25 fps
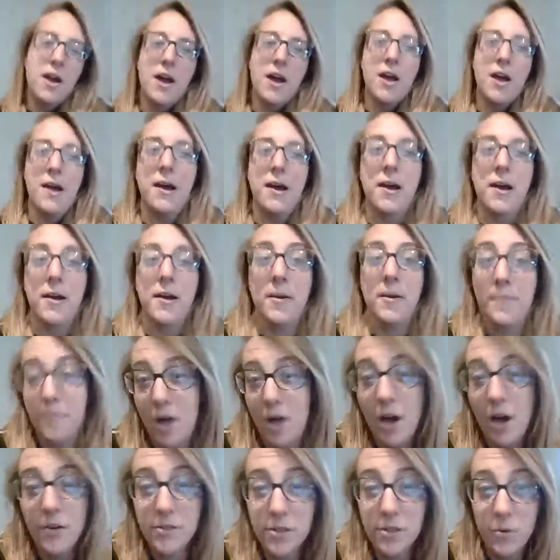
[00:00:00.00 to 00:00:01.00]
Um,
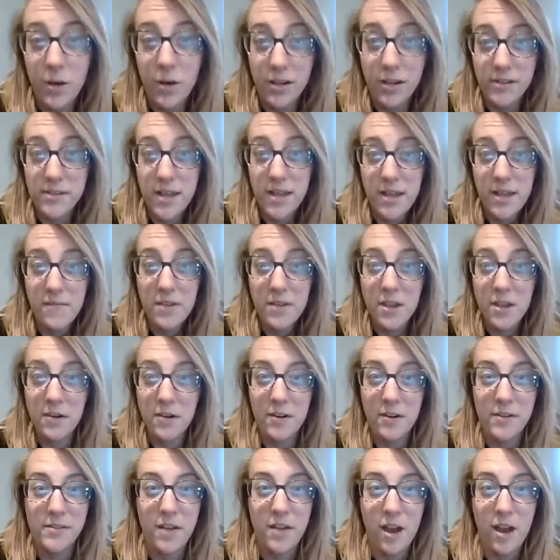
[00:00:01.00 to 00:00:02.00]
also, Octavier
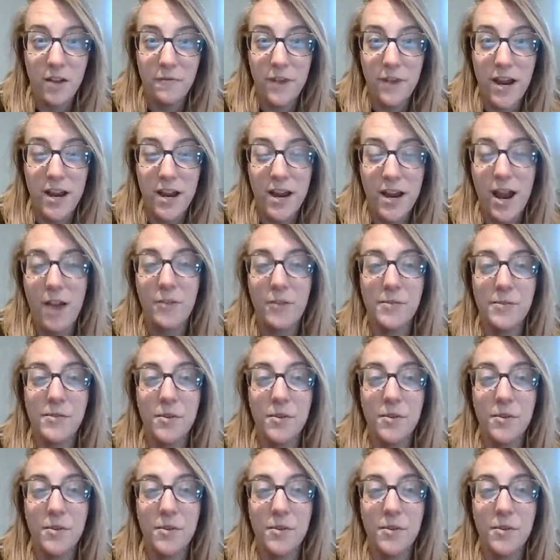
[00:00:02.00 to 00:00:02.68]
is on right now.